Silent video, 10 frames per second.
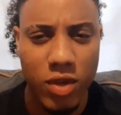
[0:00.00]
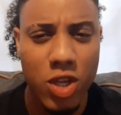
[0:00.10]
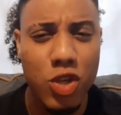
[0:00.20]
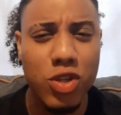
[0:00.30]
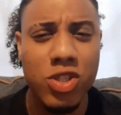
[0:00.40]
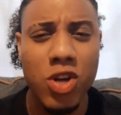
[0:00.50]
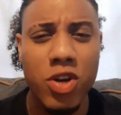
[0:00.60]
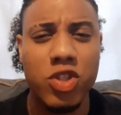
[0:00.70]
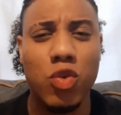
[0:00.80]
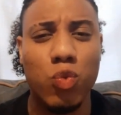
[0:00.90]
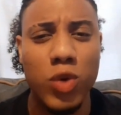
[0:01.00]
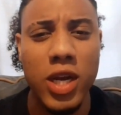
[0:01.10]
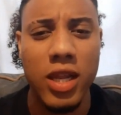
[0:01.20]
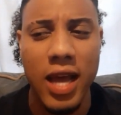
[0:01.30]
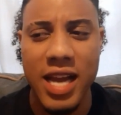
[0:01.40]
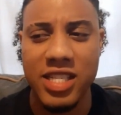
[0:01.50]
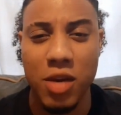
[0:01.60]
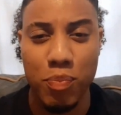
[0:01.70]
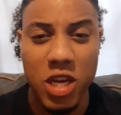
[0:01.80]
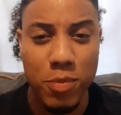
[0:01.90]
you'll start to realize
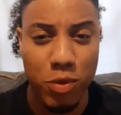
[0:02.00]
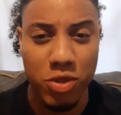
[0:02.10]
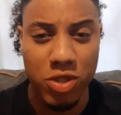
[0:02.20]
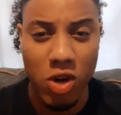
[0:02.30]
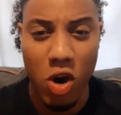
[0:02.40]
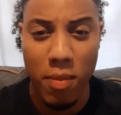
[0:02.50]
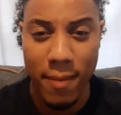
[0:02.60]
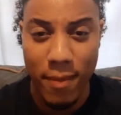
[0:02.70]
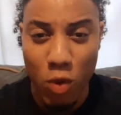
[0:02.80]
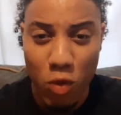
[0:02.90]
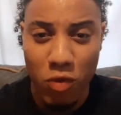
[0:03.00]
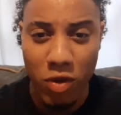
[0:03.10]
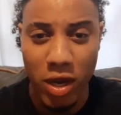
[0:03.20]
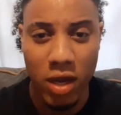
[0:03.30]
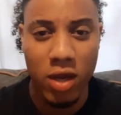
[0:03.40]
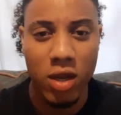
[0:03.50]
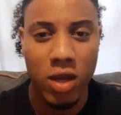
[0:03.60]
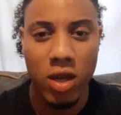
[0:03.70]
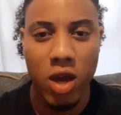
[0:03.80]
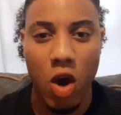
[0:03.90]
that people start moving
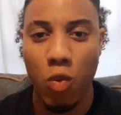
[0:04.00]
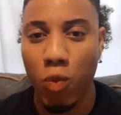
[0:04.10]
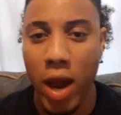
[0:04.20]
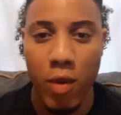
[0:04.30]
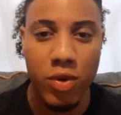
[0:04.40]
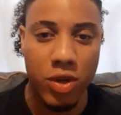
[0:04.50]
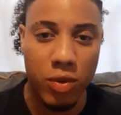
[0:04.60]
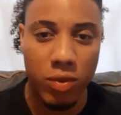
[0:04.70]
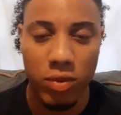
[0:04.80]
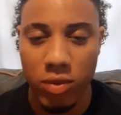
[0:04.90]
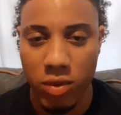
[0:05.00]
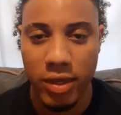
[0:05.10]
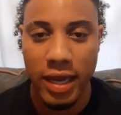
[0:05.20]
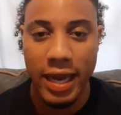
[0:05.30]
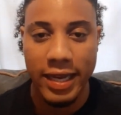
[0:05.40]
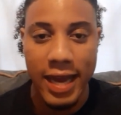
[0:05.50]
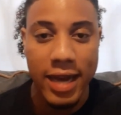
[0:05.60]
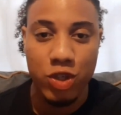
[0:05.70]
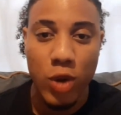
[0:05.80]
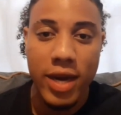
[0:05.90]
around you. They
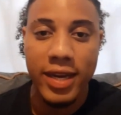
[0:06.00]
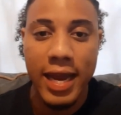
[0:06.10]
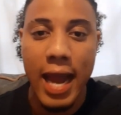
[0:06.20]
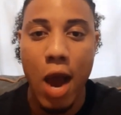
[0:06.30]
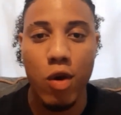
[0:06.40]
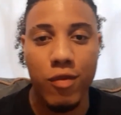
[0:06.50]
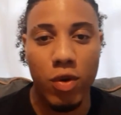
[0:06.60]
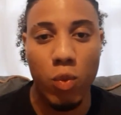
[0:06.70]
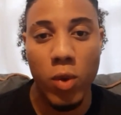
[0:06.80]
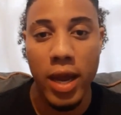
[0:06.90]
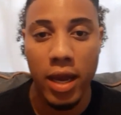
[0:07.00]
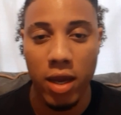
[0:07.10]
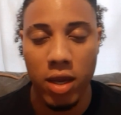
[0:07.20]
try to get out of your way.